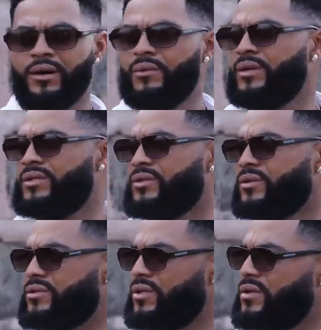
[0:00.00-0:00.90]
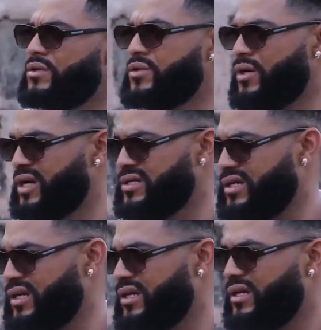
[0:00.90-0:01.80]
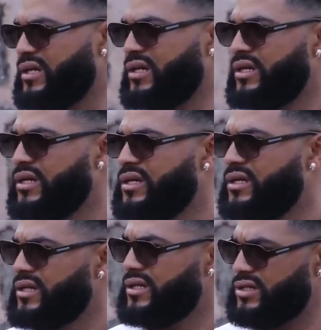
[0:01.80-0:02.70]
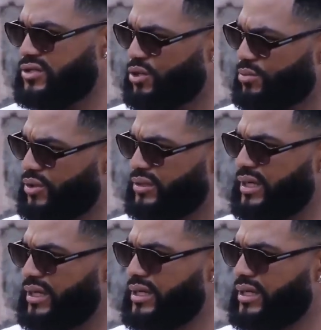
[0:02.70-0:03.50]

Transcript: Wait, oh, sorry to ask. This your brother.